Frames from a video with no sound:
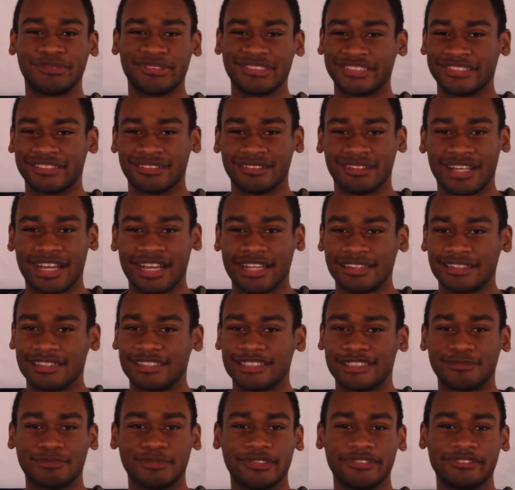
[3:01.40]
don't like
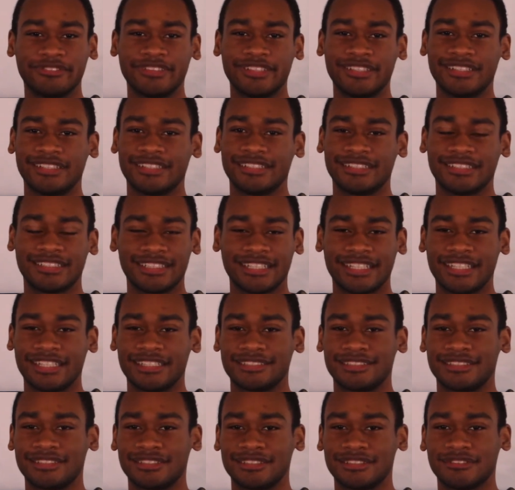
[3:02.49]
this movie. You'd say
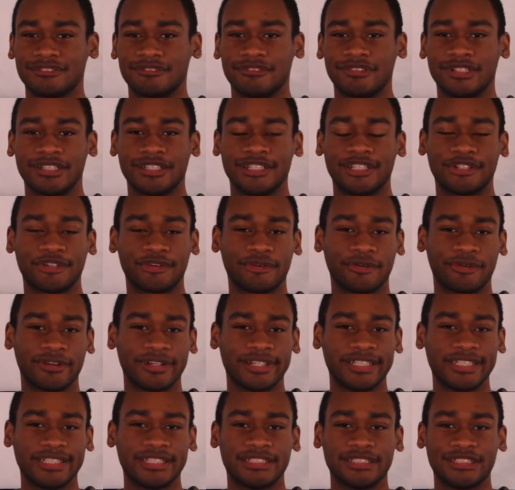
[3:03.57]
it's really
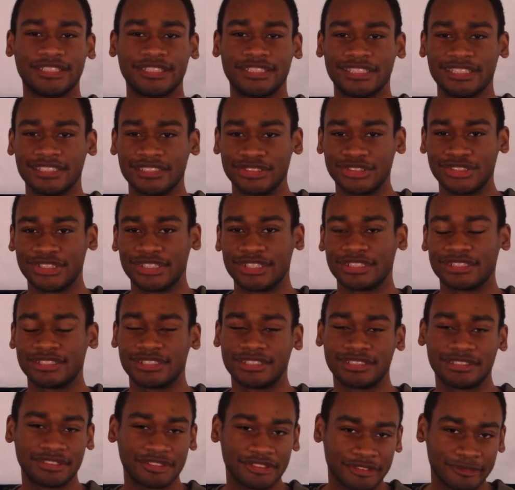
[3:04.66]
corny and cheesy and
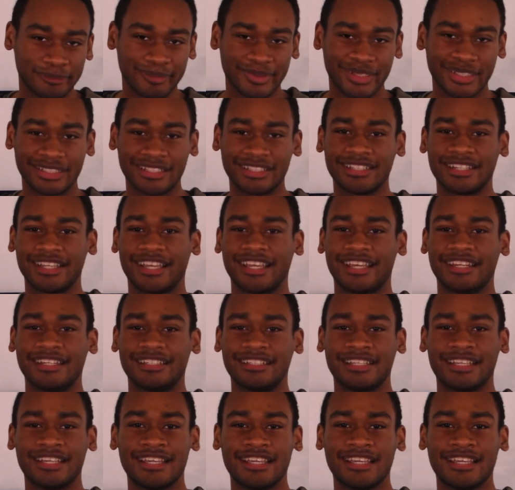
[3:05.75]
stupid, and